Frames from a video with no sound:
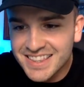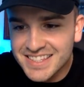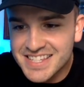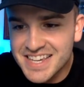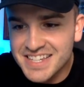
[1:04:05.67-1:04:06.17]

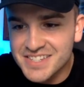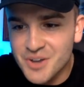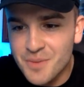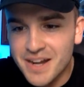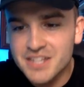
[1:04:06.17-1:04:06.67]
Zeke is
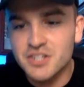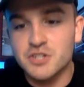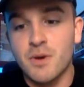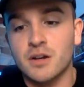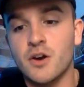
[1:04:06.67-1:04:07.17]
nobody. He's a
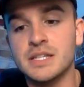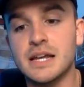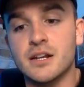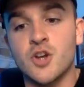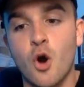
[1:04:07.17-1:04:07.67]
schmuck. No, he's
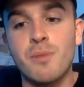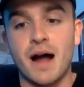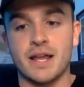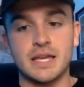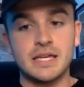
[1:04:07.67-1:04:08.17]
not a
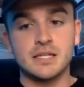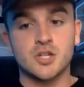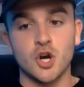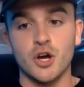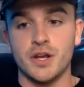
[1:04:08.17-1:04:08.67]
nobody. He's
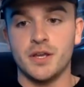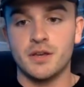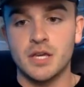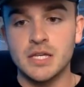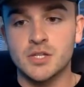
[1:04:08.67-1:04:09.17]
good.
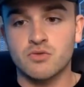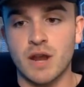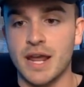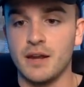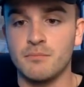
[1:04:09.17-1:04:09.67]
He's
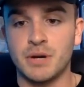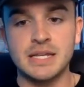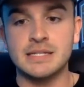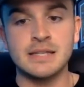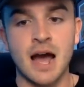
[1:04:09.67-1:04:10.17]
great. But
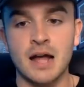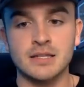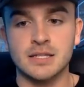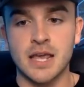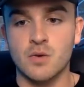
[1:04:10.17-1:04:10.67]
he's not
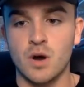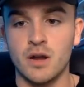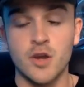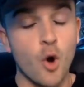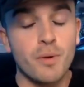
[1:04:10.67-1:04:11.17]
Saquon.
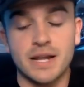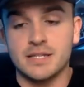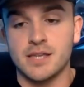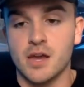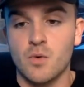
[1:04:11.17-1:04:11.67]

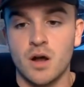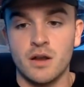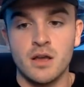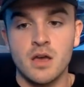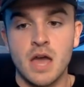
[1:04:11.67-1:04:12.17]
Nobody's Saquon.
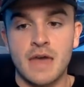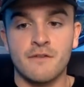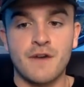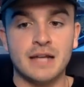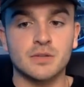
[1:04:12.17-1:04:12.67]
And
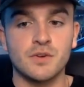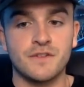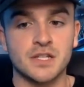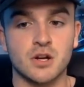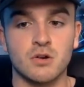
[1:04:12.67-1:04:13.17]
the fact that we
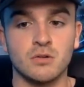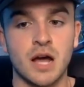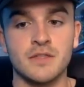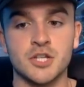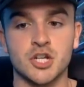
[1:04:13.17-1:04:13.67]
fixed our
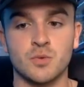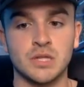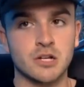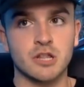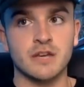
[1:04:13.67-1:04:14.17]
O-line this year, we
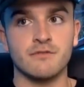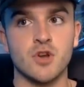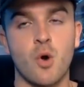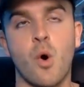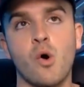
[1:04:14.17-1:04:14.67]
literally have
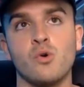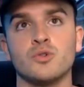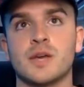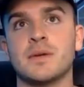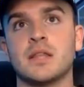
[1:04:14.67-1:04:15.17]
no
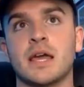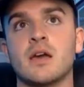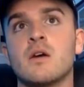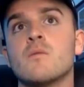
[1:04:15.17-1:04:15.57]
holes. I mean, like,